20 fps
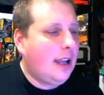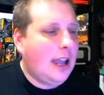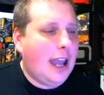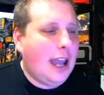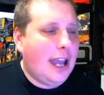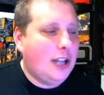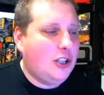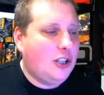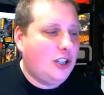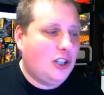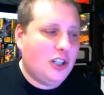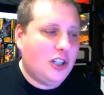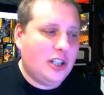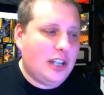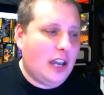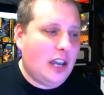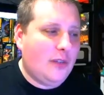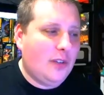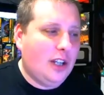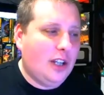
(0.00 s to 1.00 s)
And she should
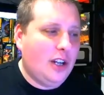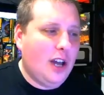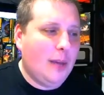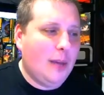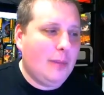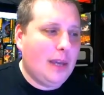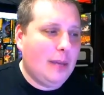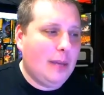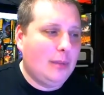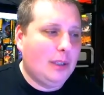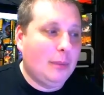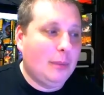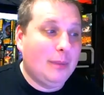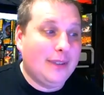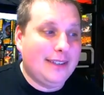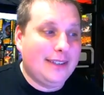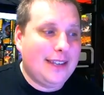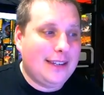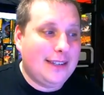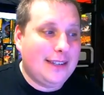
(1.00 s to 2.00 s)
definitely not be able to
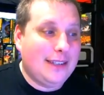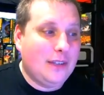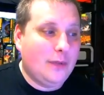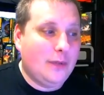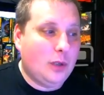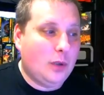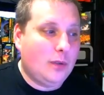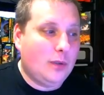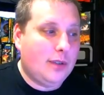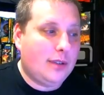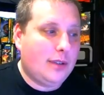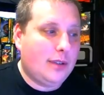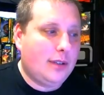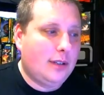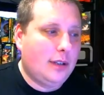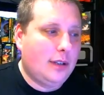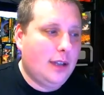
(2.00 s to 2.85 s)
possess the votes.